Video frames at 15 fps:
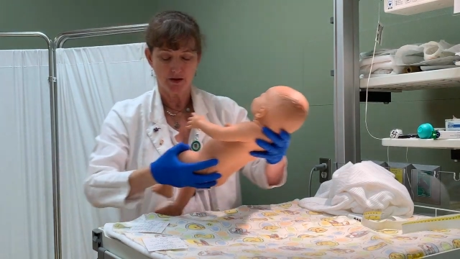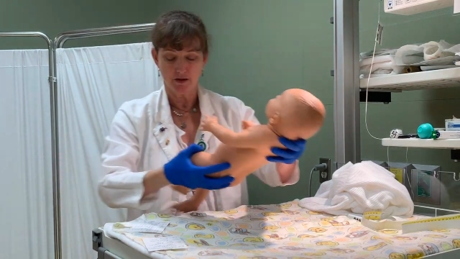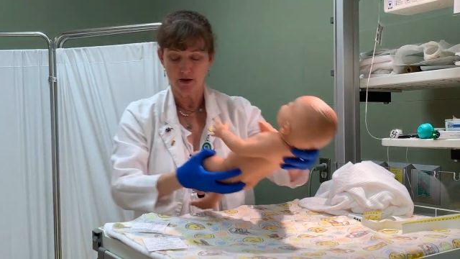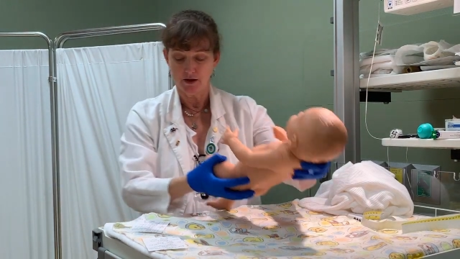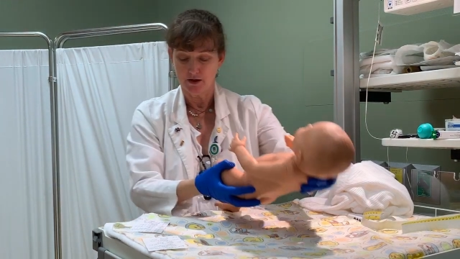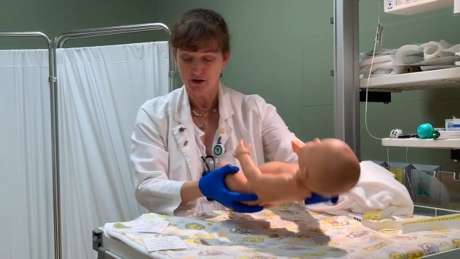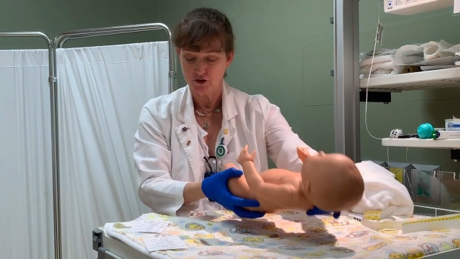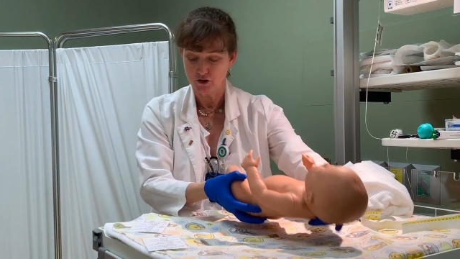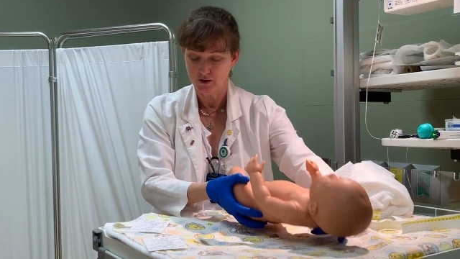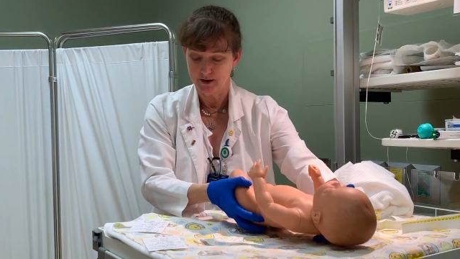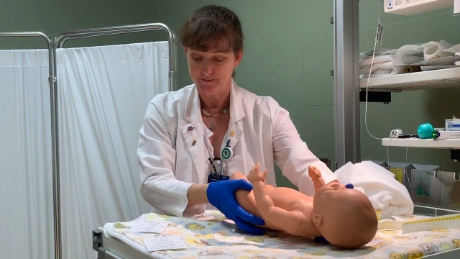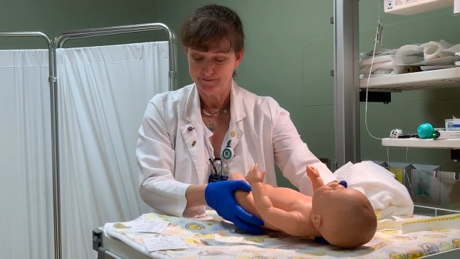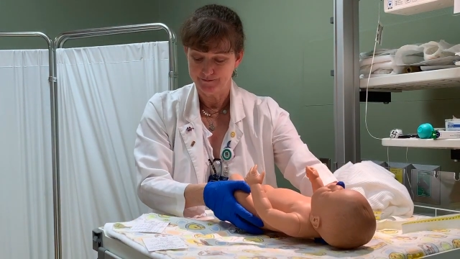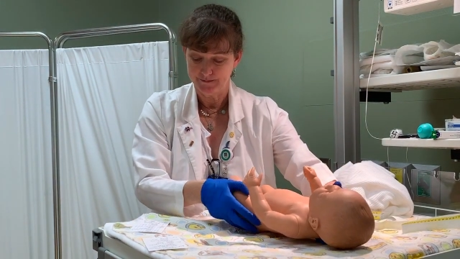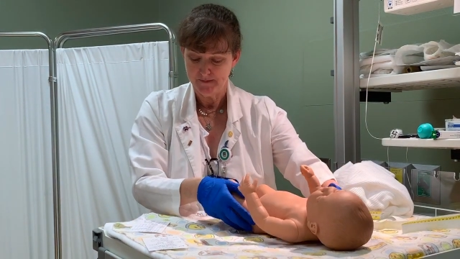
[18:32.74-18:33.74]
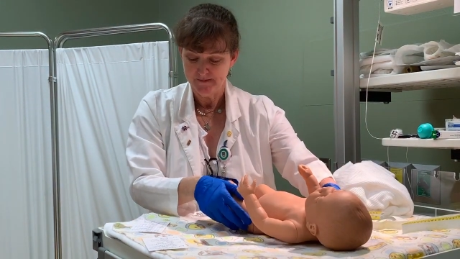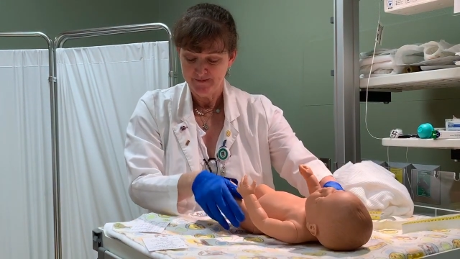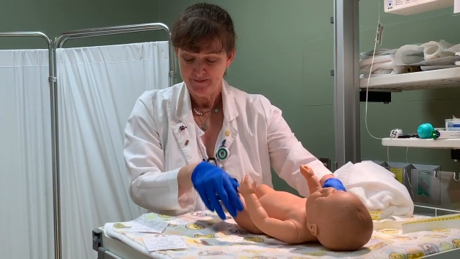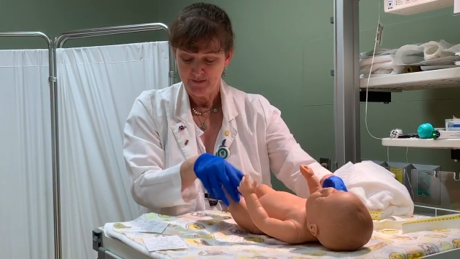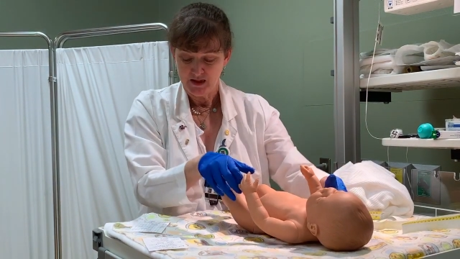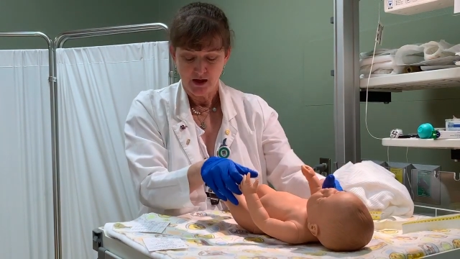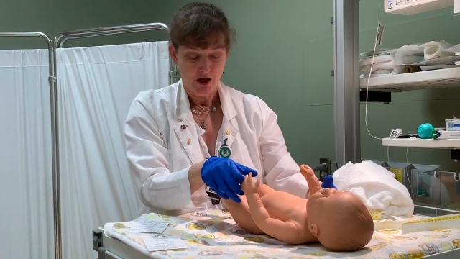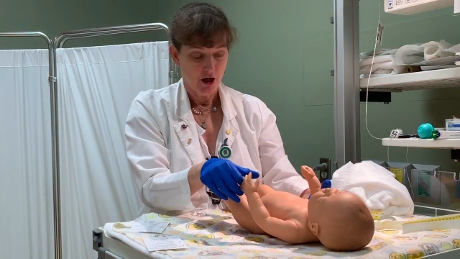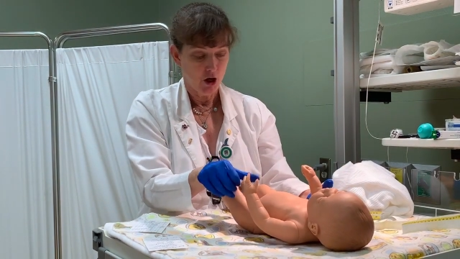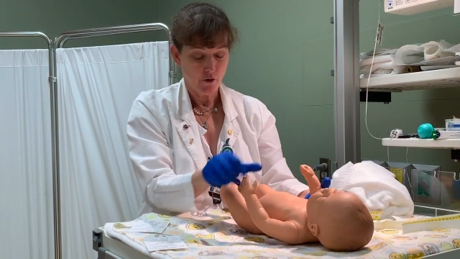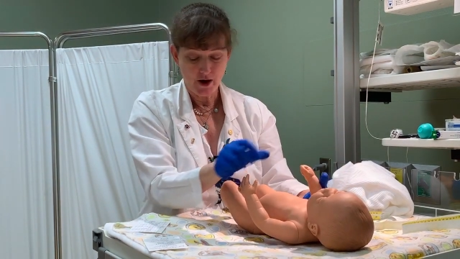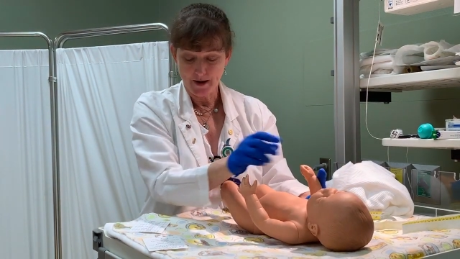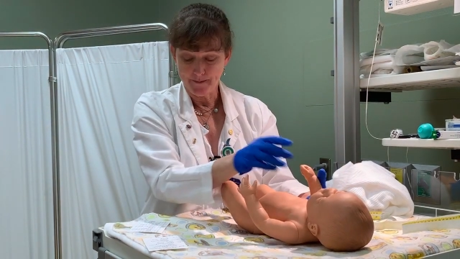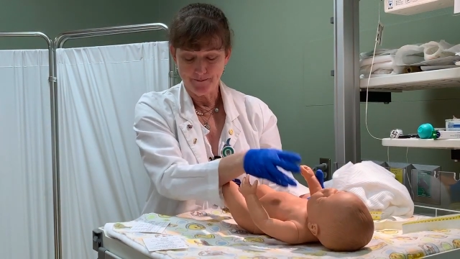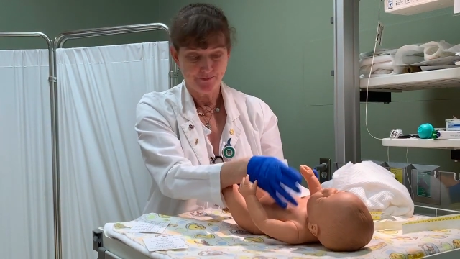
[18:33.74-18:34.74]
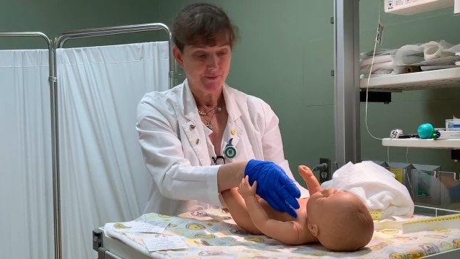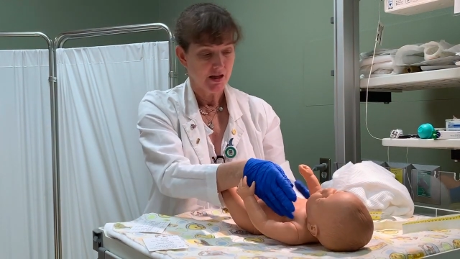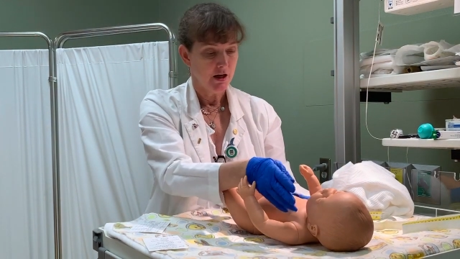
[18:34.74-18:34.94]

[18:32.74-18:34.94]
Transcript: initially. Okay,